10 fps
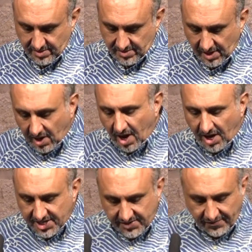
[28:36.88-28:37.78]
the
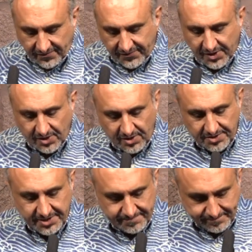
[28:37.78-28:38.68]
law is
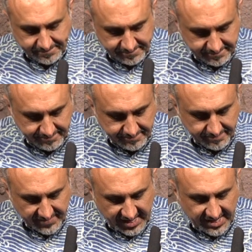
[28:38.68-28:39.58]
fulfilled
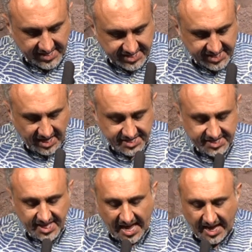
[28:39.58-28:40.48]
in the sense
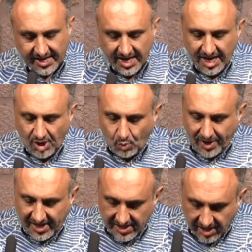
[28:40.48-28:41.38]
that
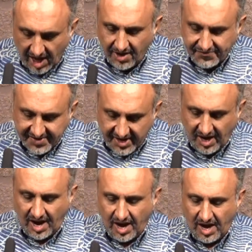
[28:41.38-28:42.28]
we love
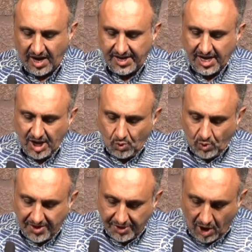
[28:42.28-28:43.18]
God
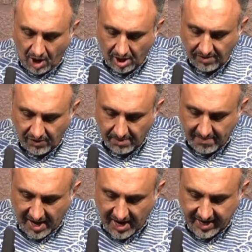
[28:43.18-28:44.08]
with all of our
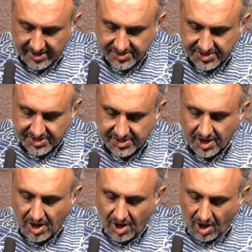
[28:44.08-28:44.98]
minds,
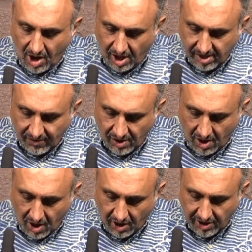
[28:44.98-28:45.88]
all of our
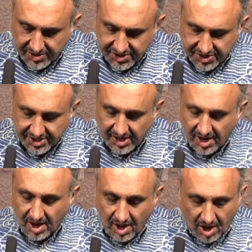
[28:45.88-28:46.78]
hearts,
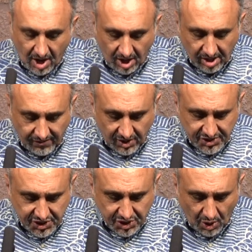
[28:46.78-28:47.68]
all of our
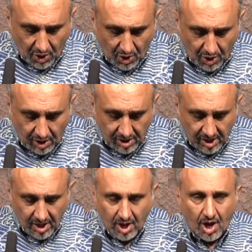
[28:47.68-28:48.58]
soul,
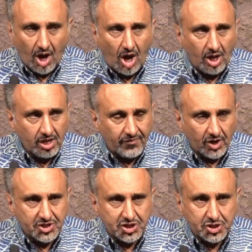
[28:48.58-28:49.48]
all of
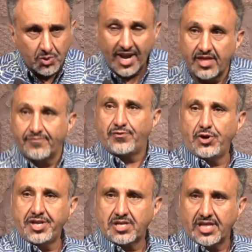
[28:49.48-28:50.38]
our strength
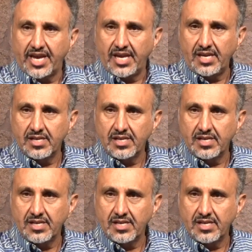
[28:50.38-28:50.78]
vertically